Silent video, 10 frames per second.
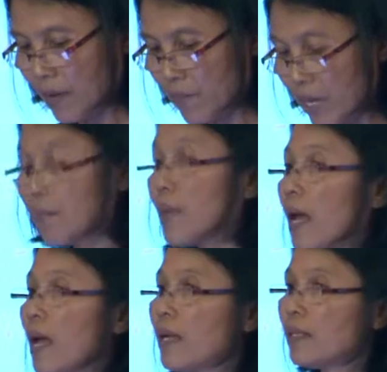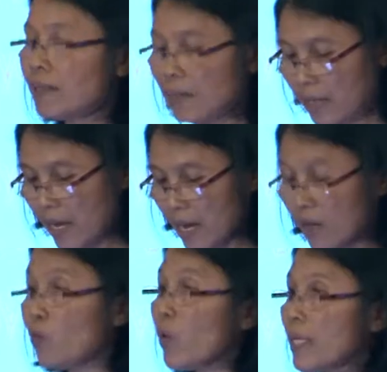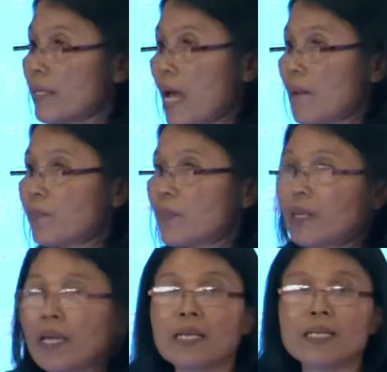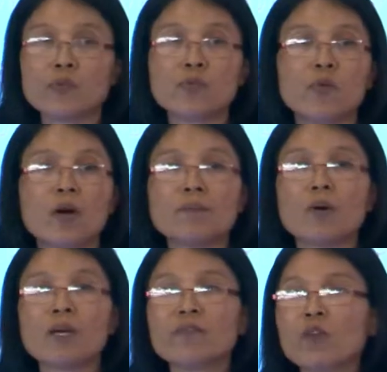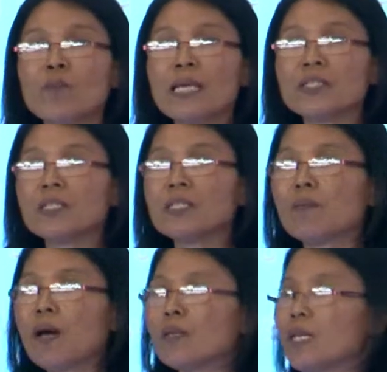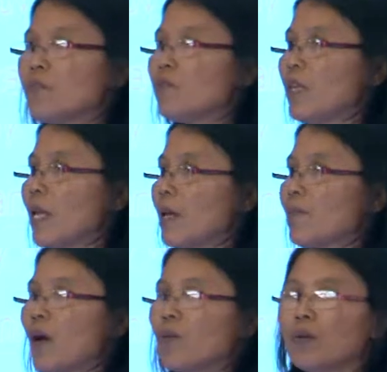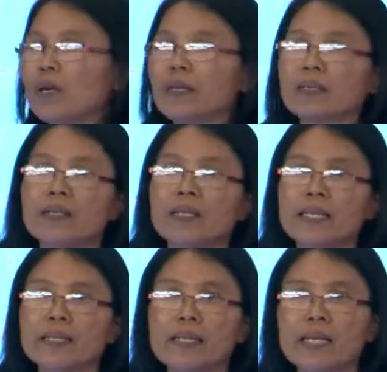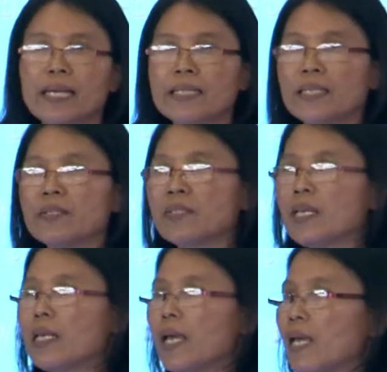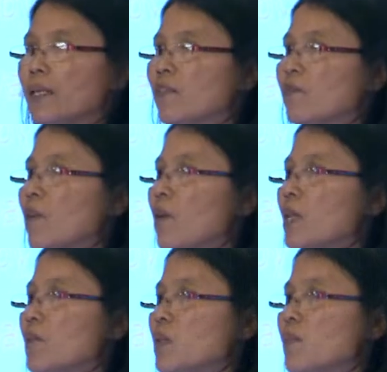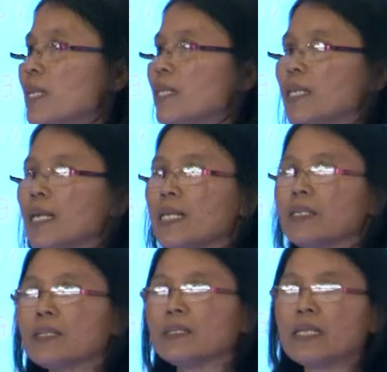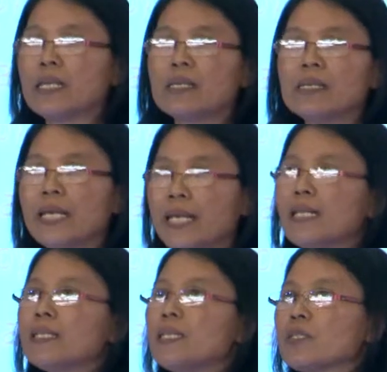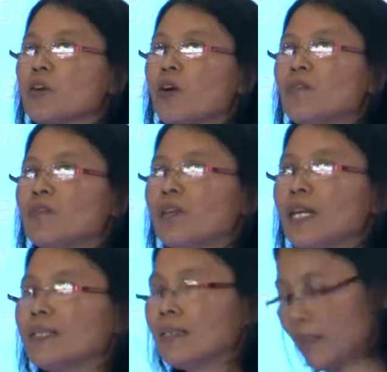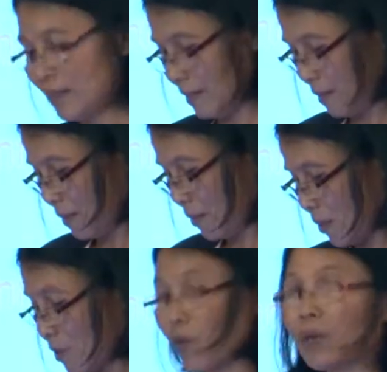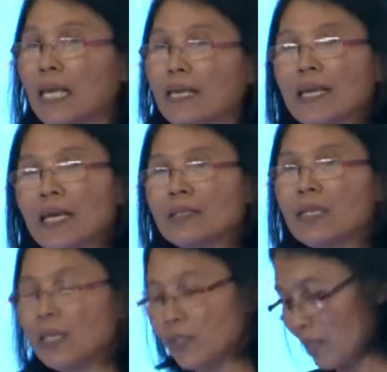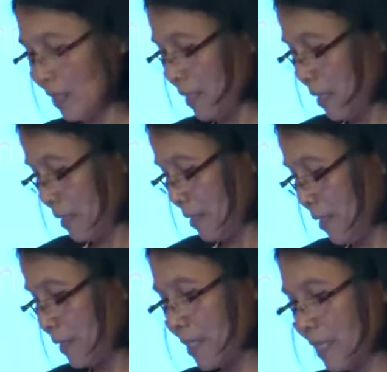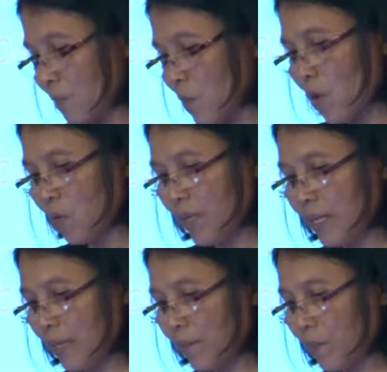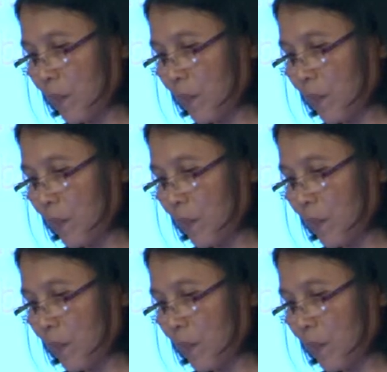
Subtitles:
Myanmar, and Vietnam. And if you want more information about it, we have our lead agency and the 4 implementing agencies in this conference. So can discuss more with them.